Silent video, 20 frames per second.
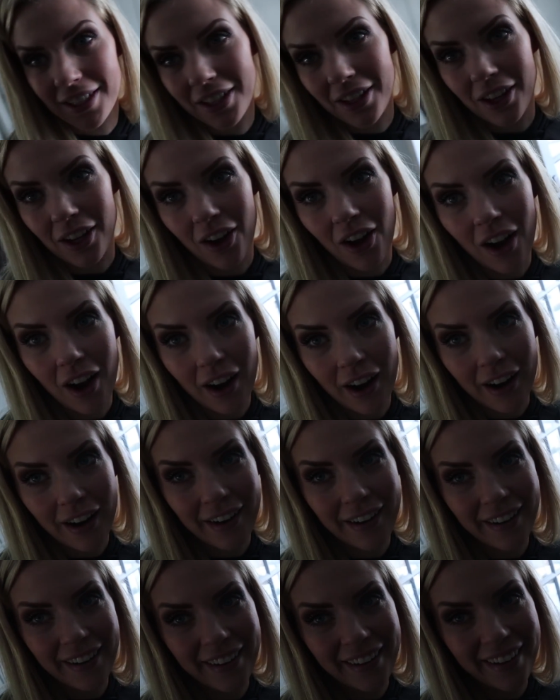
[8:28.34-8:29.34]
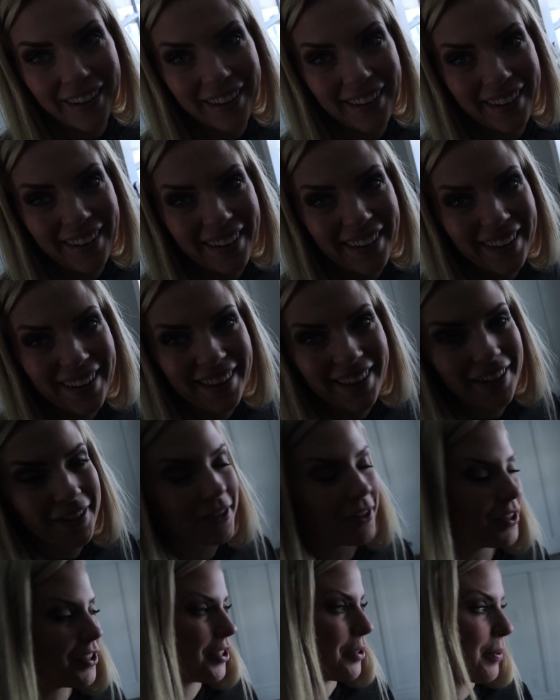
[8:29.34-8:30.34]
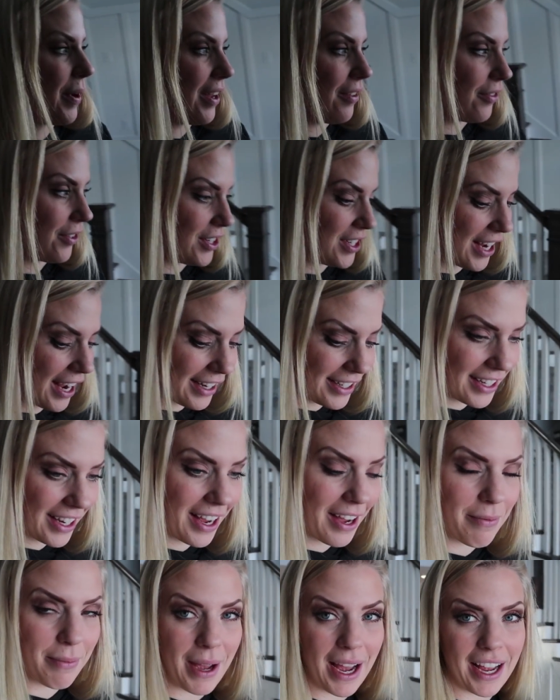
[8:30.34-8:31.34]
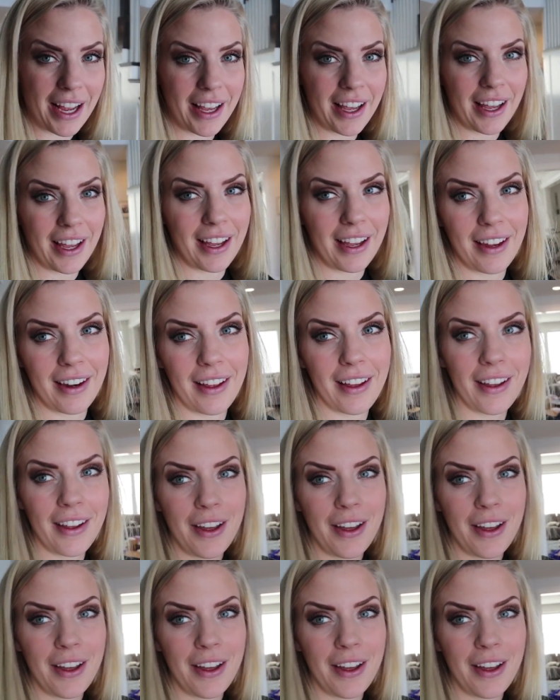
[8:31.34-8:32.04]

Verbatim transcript: into the car. These girls are waiting for dad to come back in.